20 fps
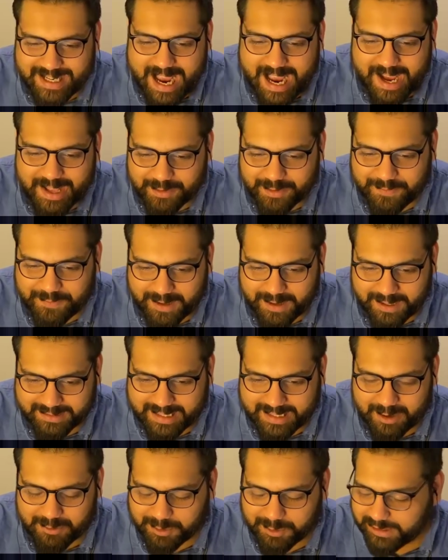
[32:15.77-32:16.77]
how the fuck
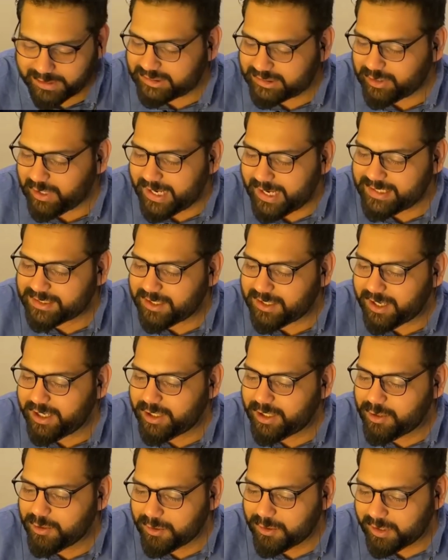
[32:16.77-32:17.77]
that works. So I started
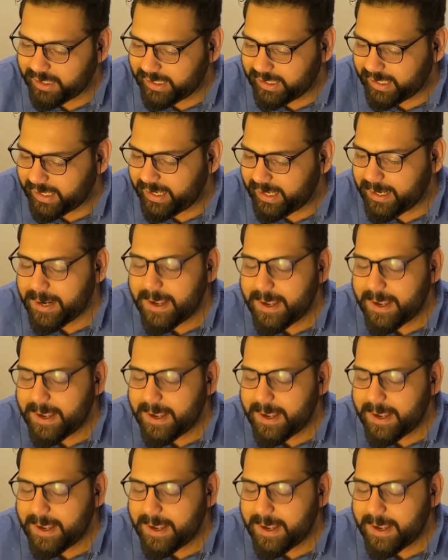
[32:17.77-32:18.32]
Googling it.